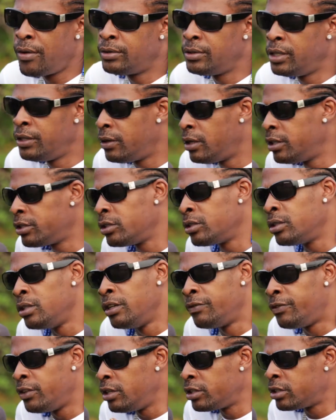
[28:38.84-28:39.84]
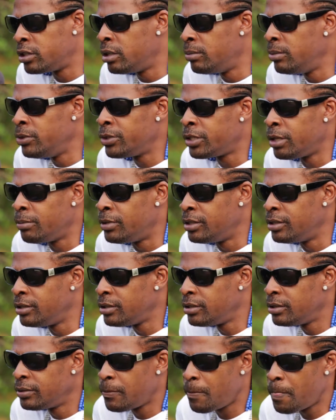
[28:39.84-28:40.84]
Listen, if you listen to music, man,
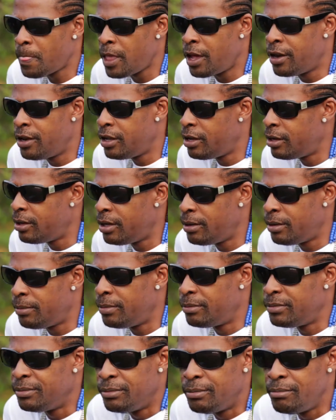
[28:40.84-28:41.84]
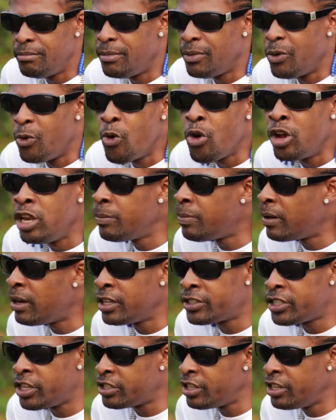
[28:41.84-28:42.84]
uh, uh, uh, whole if of
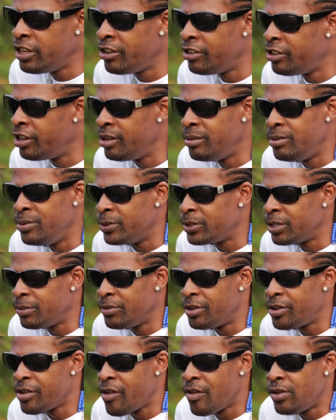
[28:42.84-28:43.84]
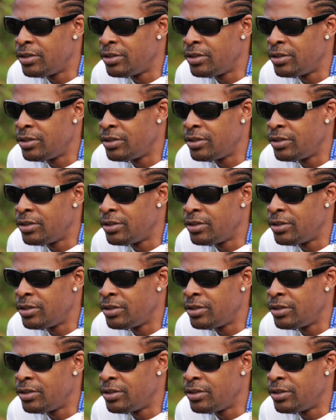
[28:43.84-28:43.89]
Alexa is hearing of the music, man.